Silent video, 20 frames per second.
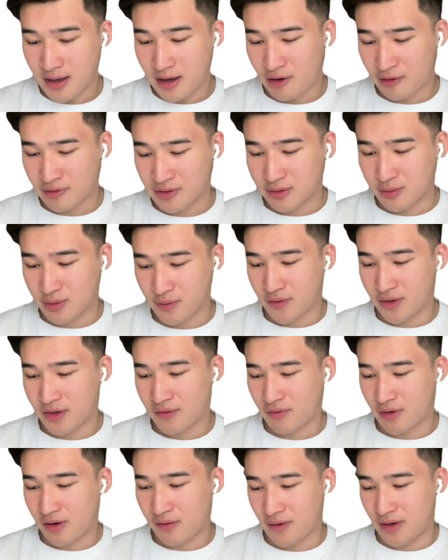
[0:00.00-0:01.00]
our
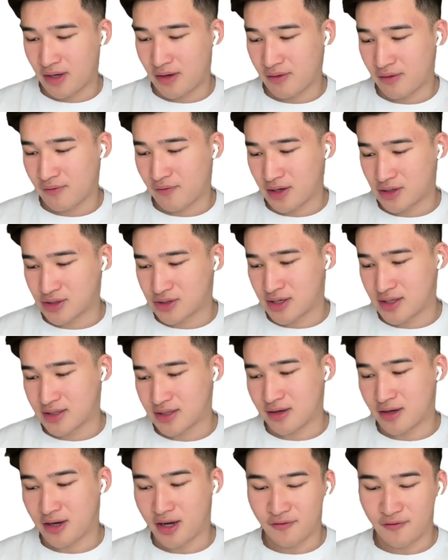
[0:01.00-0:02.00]
derivative of an even function
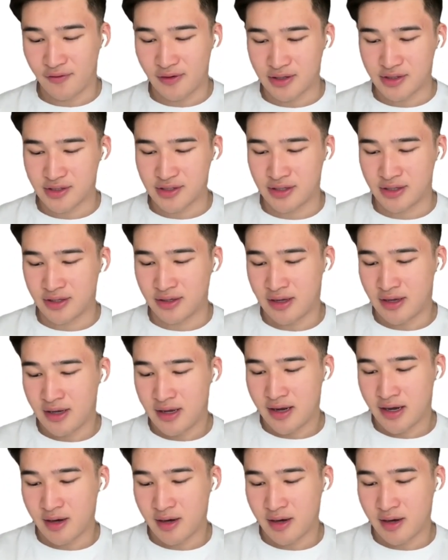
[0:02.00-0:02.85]
is an odd function.